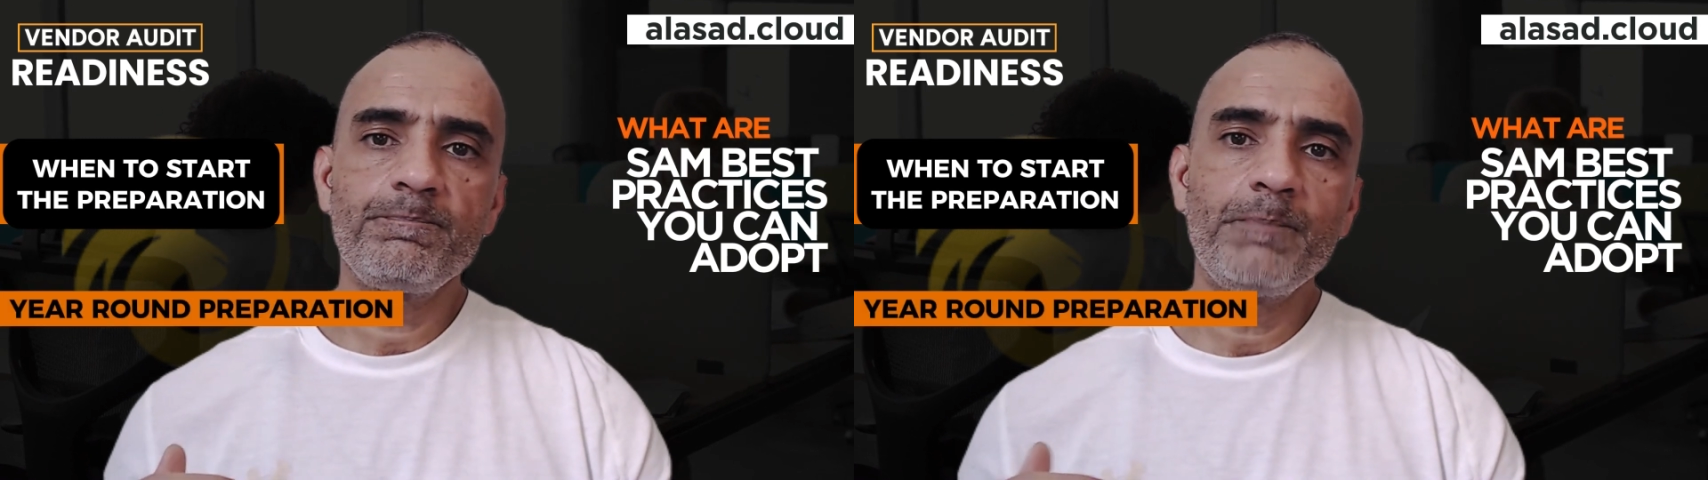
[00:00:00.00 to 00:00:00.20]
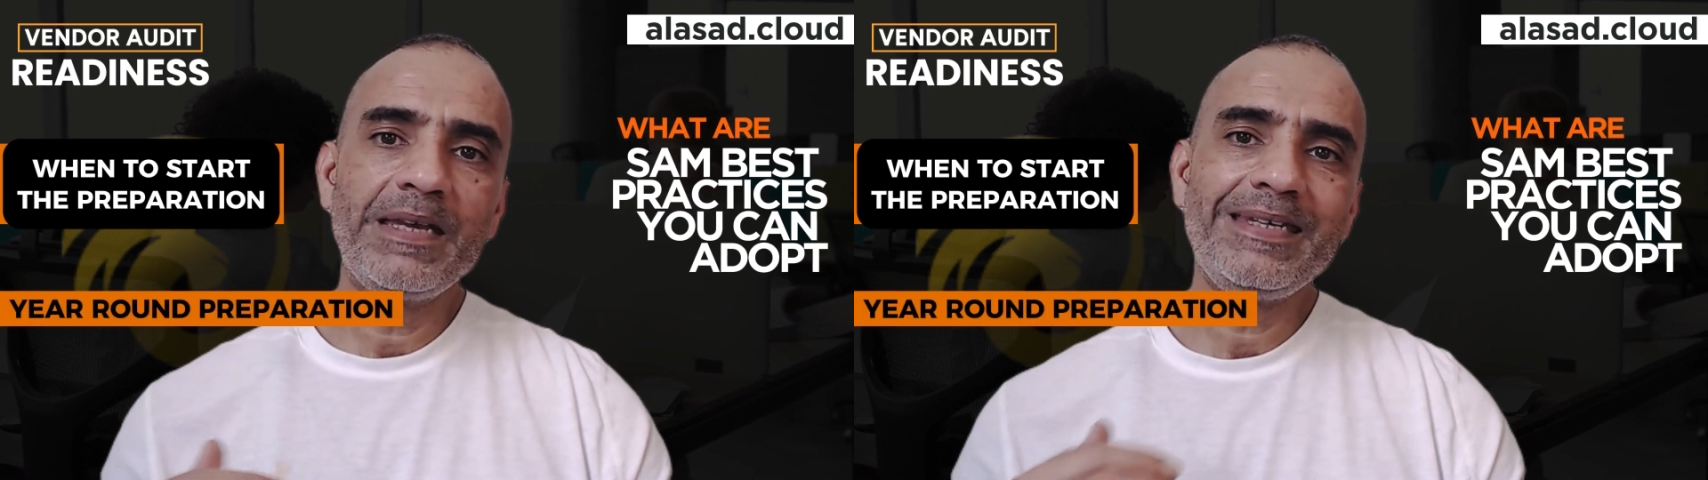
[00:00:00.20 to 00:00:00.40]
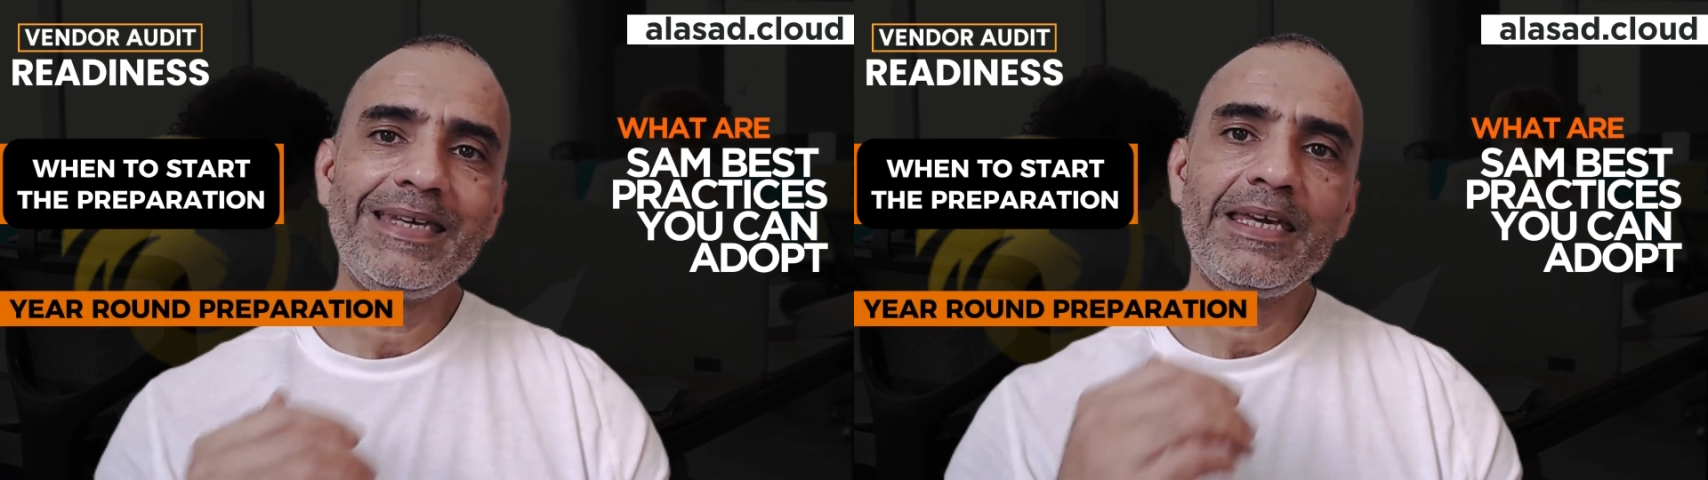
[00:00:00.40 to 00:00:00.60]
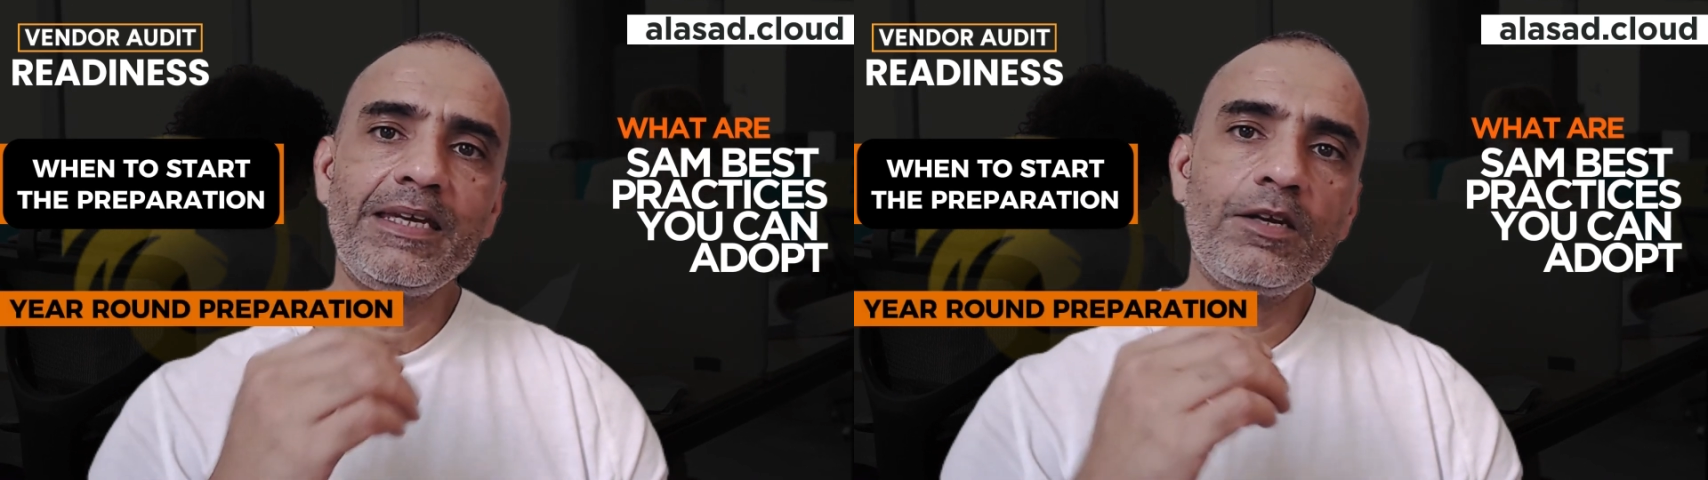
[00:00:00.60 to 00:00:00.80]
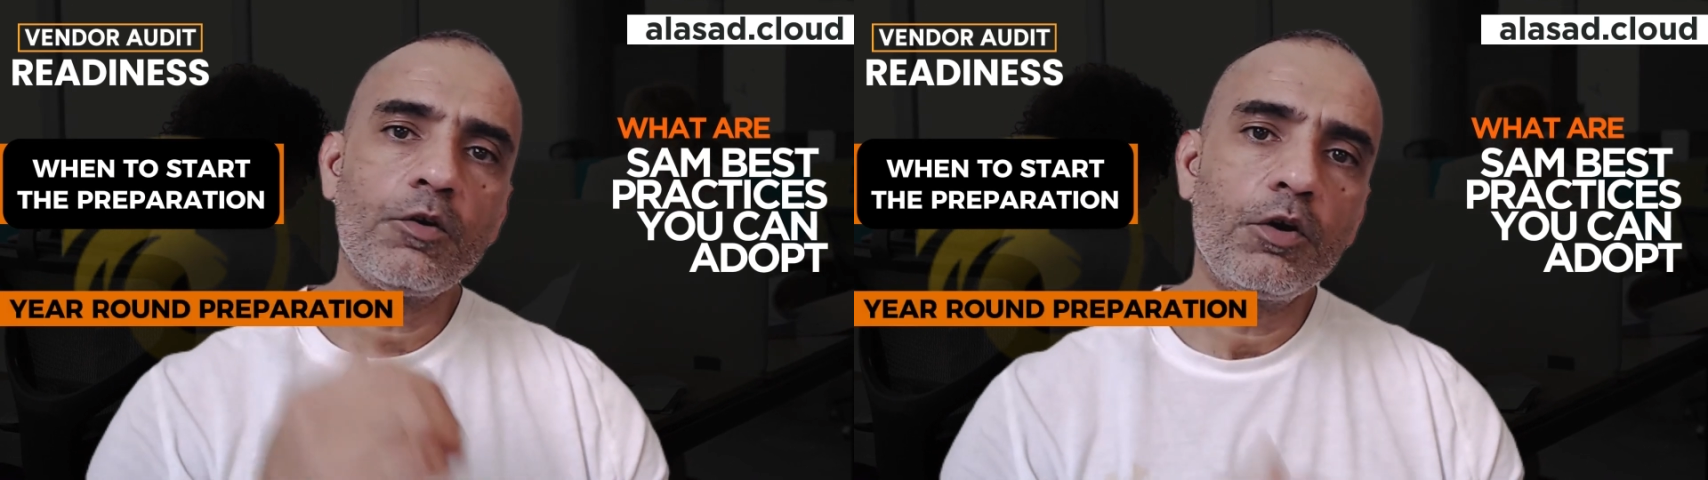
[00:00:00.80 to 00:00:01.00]
maintain
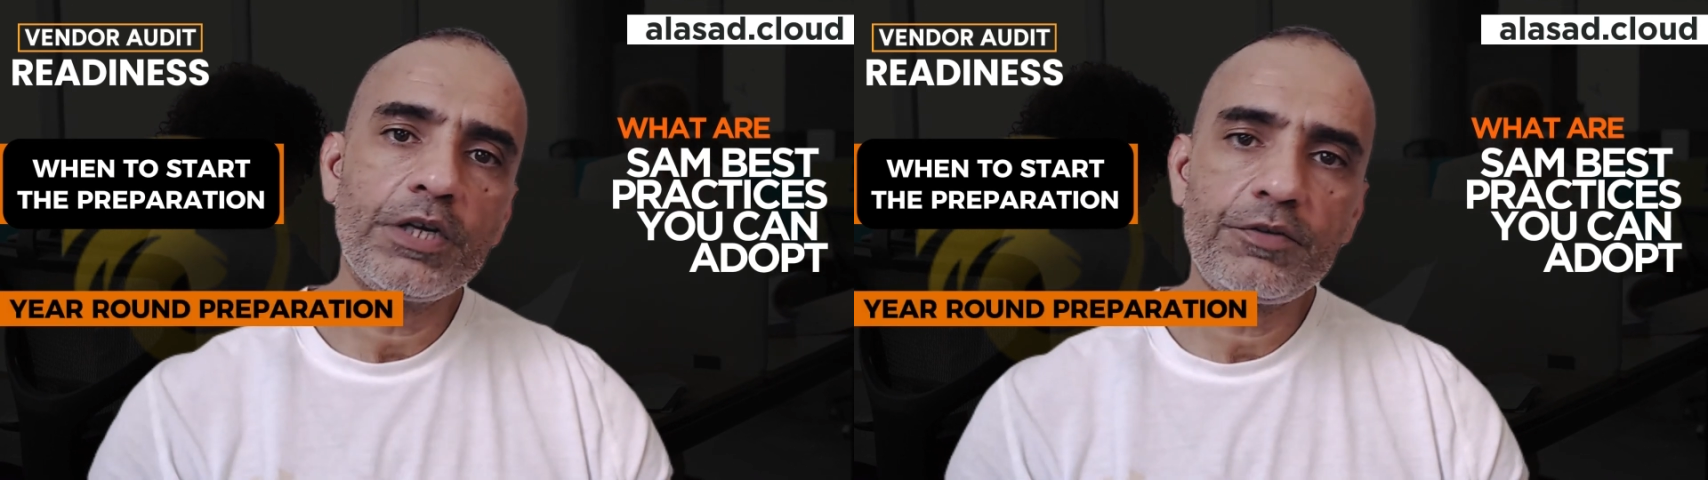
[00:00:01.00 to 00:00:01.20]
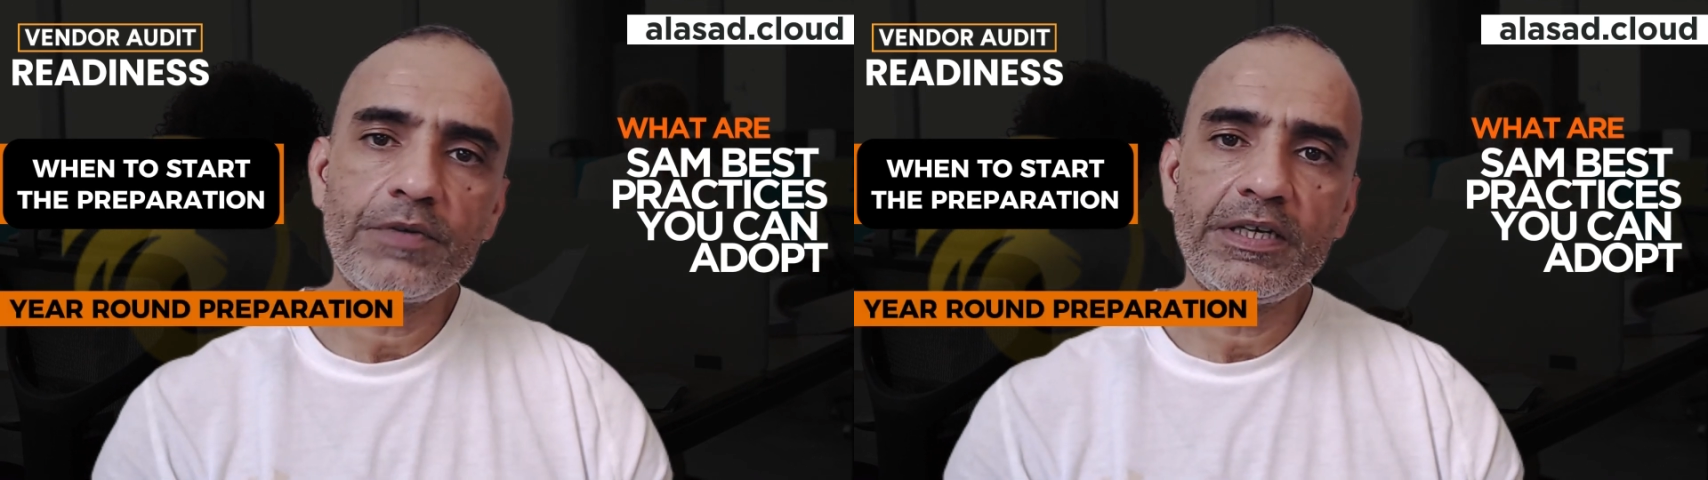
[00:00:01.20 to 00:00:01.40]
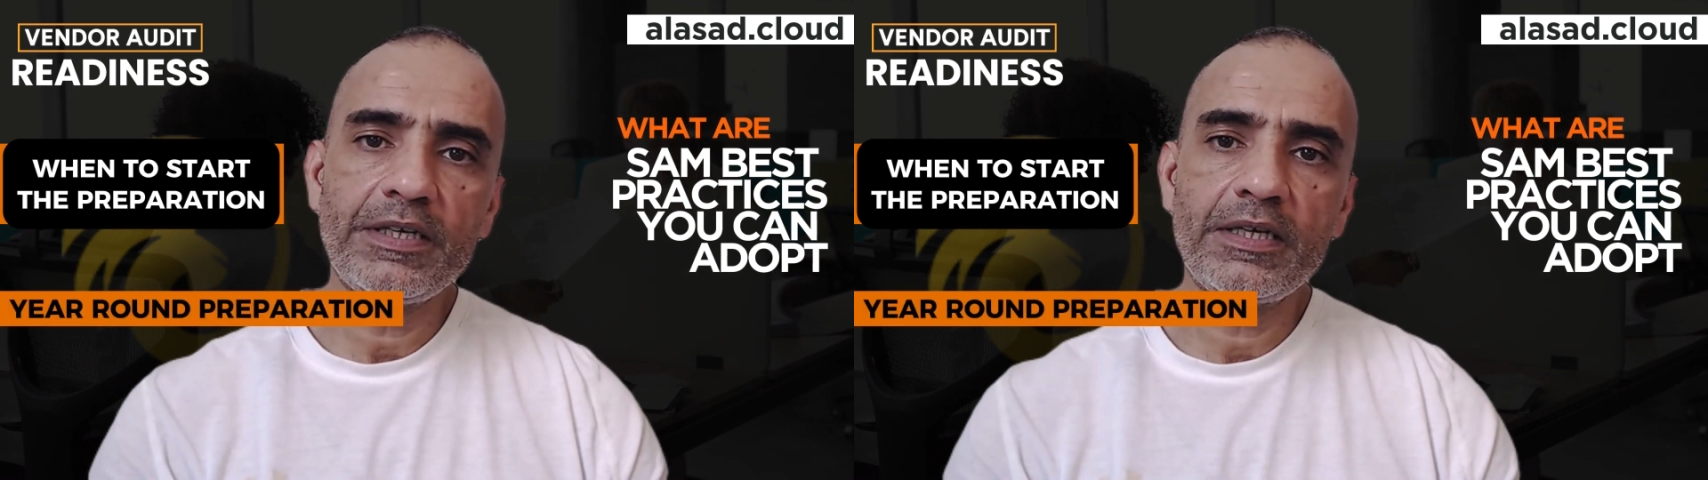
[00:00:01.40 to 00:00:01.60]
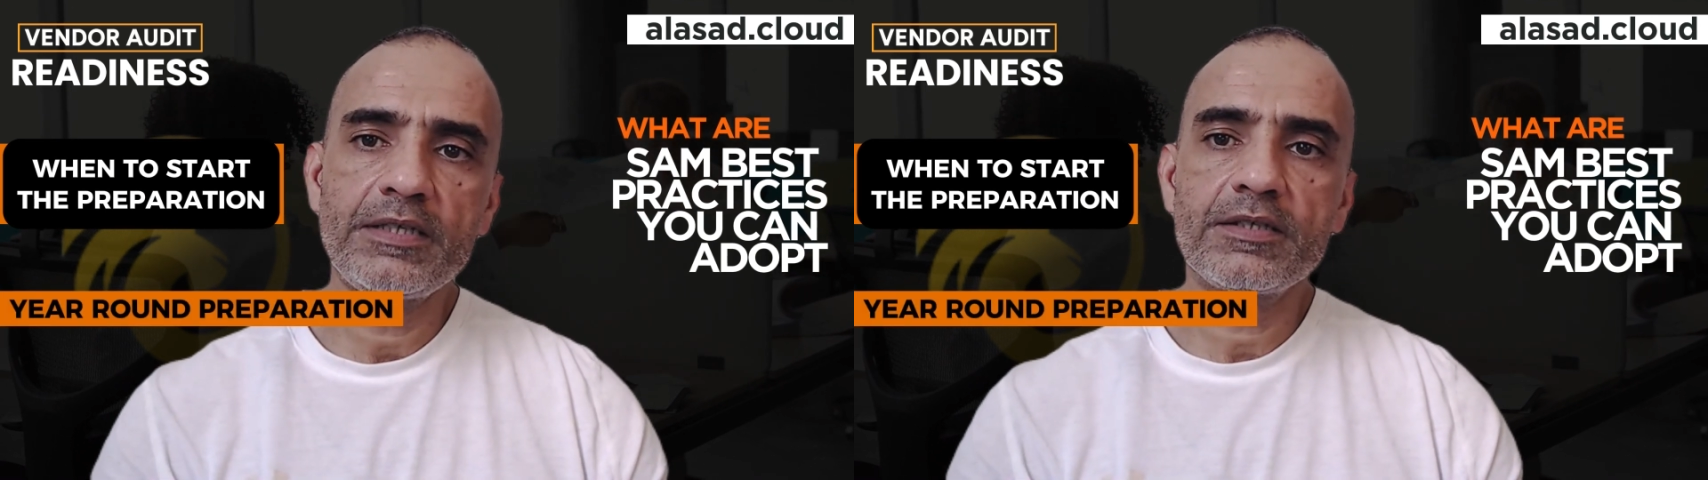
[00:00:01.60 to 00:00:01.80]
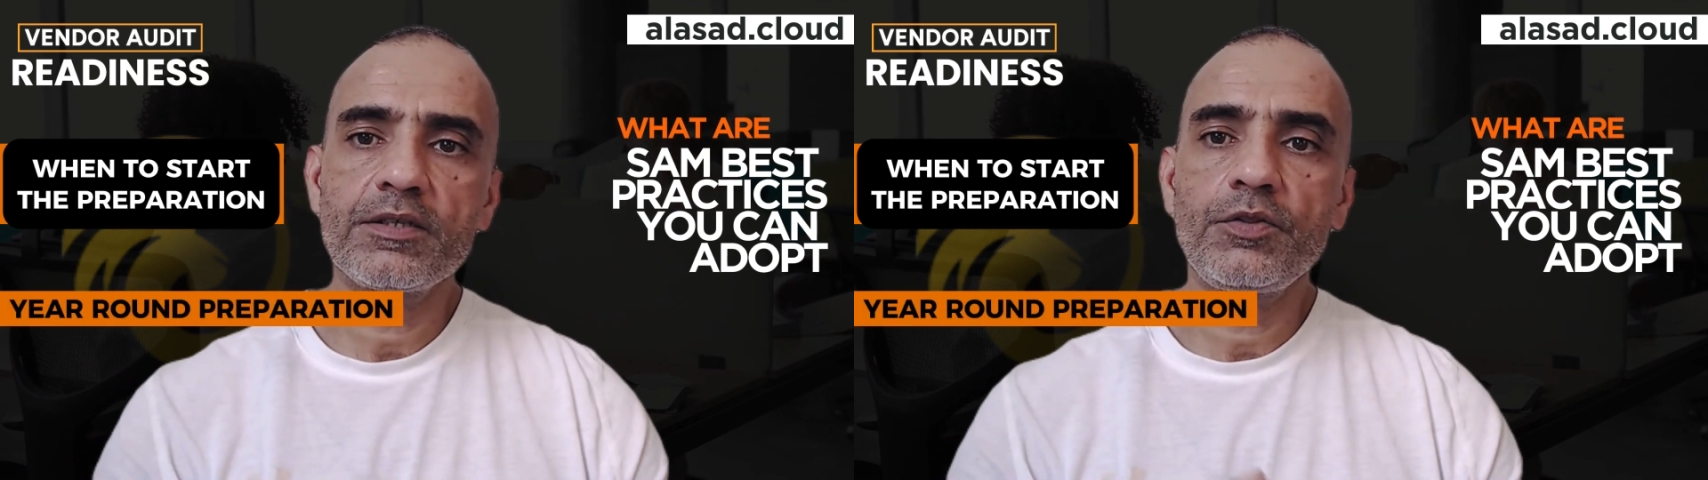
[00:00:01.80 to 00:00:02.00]
an audit
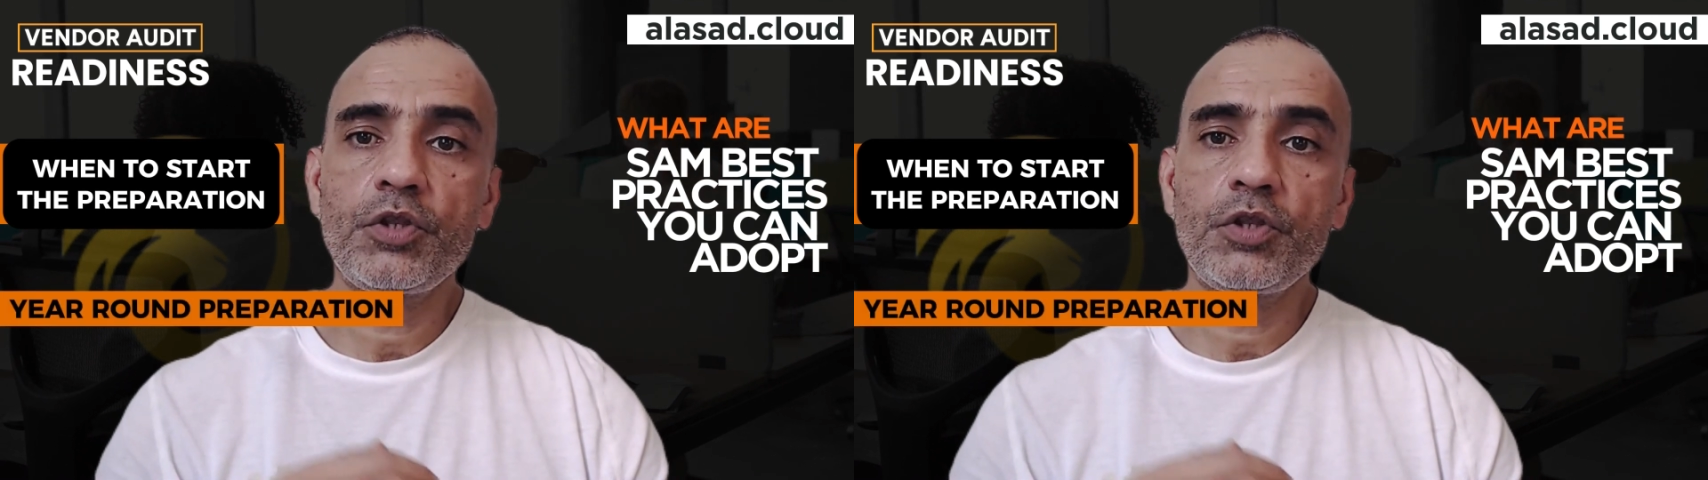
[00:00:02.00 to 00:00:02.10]
readiness